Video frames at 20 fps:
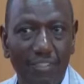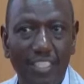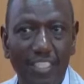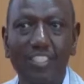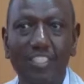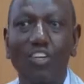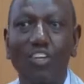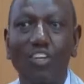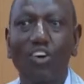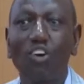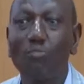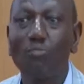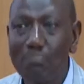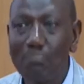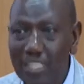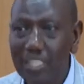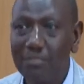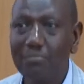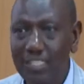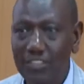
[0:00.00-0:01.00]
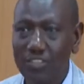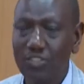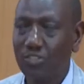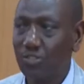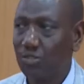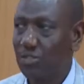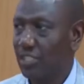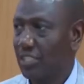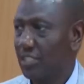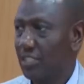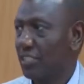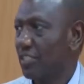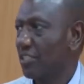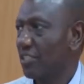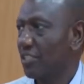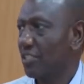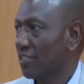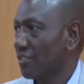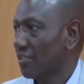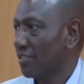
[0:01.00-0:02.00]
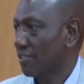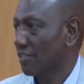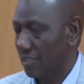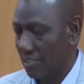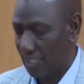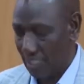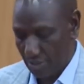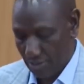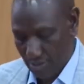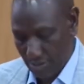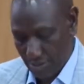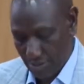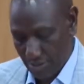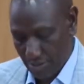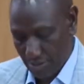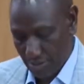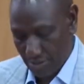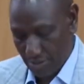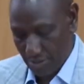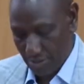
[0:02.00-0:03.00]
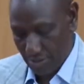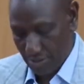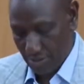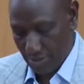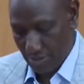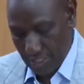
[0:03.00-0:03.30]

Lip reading: It is a commitment to do it that we